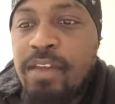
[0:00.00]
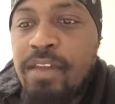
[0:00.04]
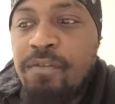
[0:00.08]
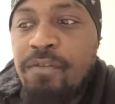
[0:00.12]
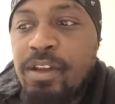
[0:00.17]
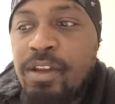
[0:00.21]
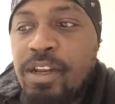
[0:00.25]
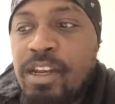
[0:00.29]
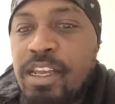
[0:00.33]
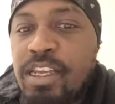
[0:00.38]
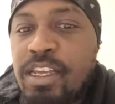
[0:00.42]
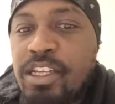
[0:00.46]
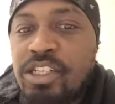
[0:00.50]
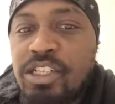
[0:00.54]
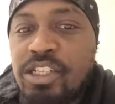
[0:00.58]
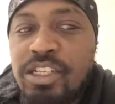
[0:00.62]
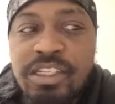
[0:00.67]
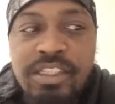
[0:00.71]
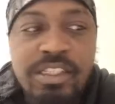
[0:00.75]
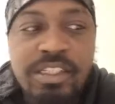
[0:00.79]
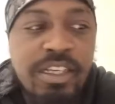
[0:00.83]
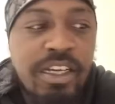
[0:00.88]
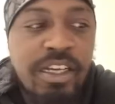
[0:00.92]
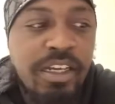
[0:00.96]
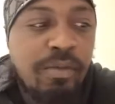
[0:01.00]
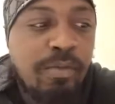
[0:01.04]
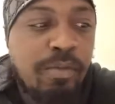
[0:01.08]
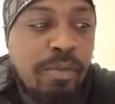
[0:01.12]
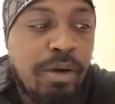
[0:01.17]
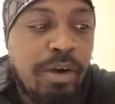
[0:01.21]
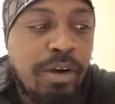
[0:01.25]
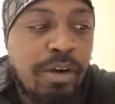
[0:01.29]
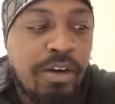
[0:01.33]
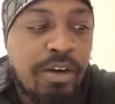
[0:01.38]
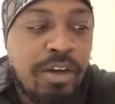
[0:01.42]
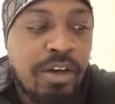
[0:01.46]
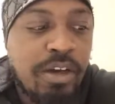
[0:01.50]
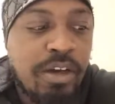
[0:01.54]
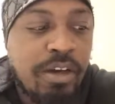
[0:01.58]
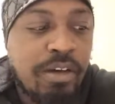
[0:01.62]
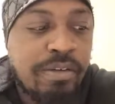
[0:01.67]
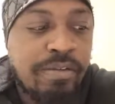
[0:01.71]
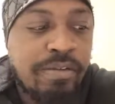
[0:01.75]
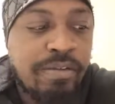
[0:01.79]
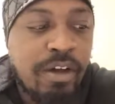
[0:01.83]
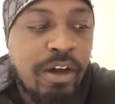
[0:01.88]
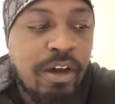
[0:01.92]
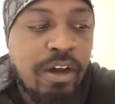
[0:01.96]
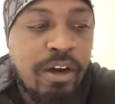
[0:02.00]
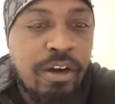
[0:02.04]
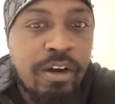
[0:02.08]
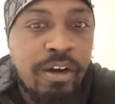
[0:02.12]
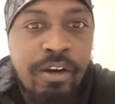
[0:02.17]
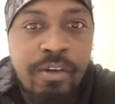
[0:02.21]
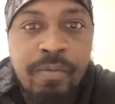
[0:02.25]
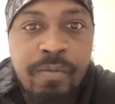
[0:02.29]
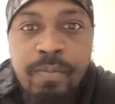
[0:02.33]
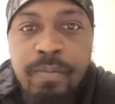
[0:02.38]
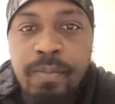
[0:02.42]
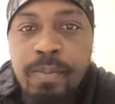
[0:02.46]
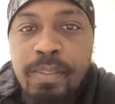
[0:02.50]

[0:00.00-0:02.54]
Every nation has had part of our